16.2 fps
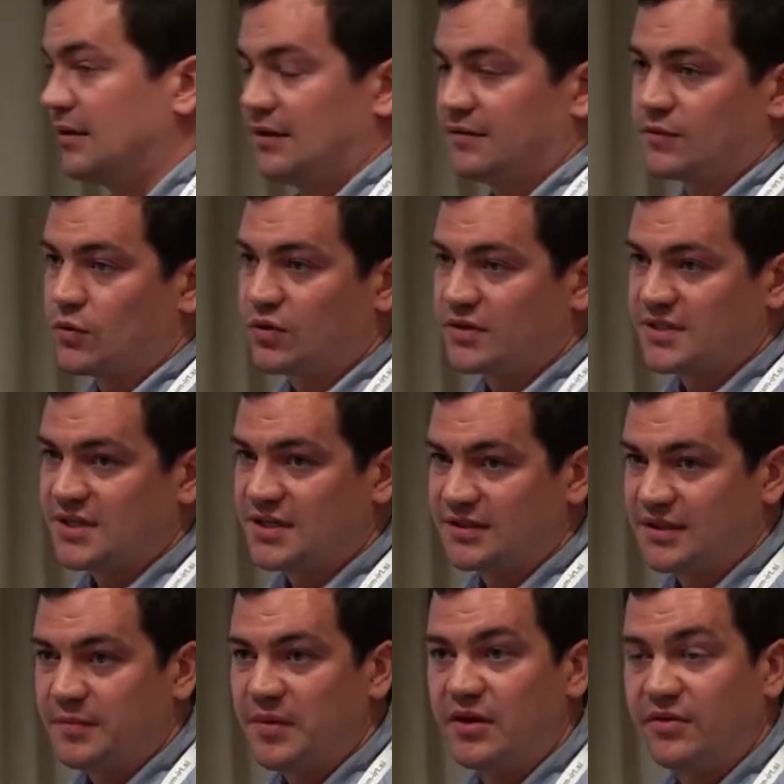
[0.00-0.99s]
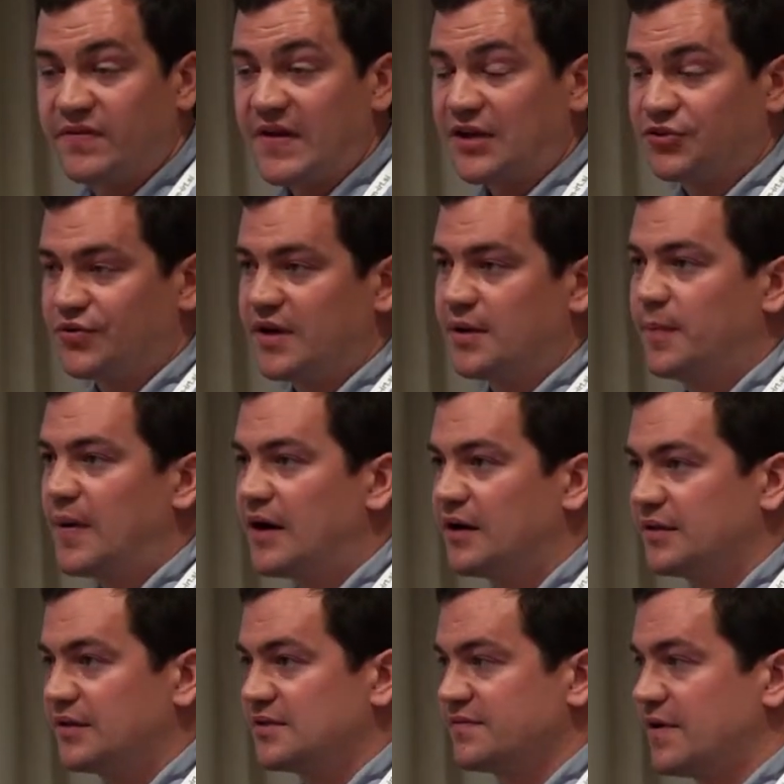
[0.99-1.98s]
Of course, the manufacturing
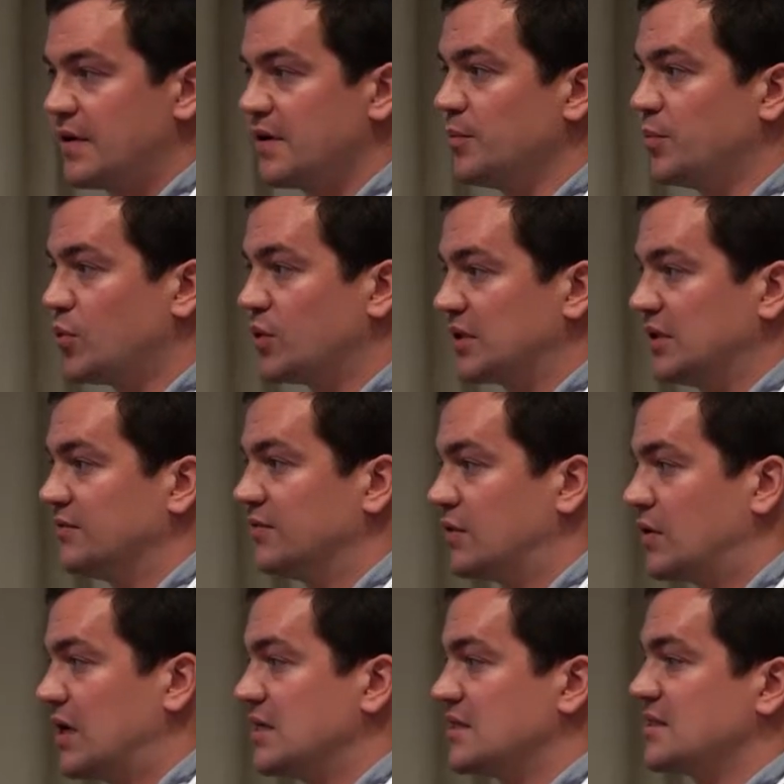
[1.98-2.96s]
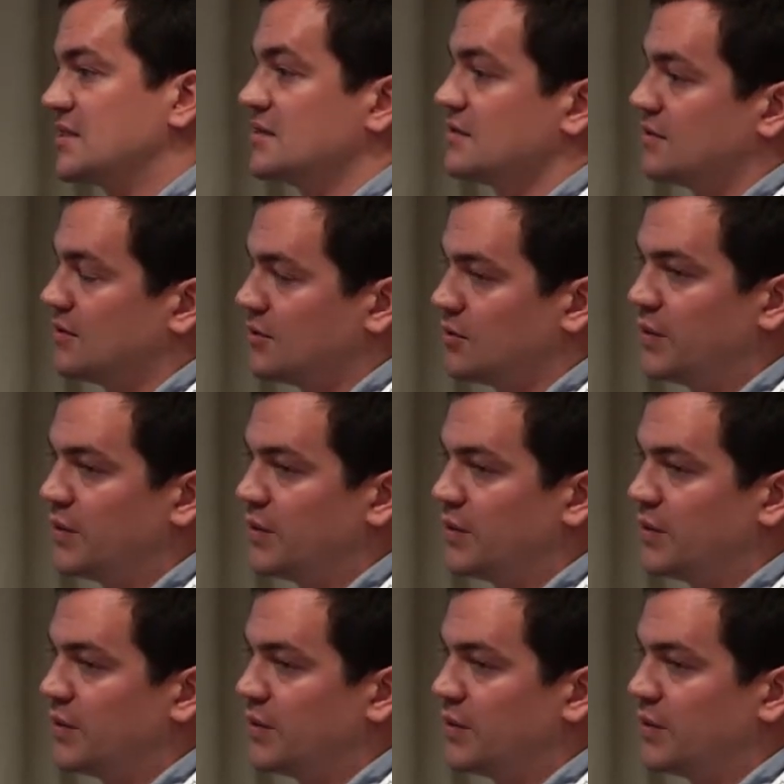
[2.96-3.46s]
part is very important for us.